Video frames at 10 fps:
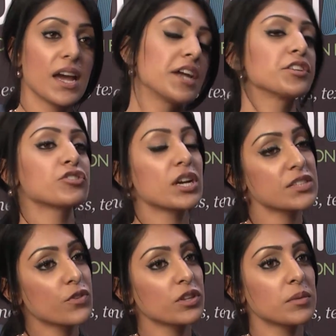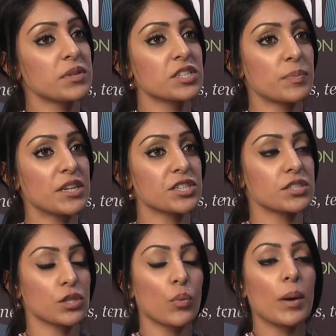and you're transferring them into
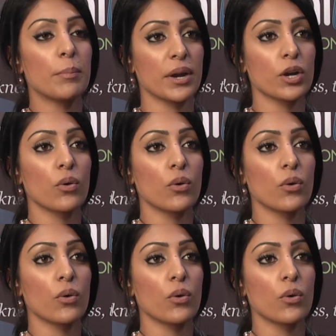patients who want better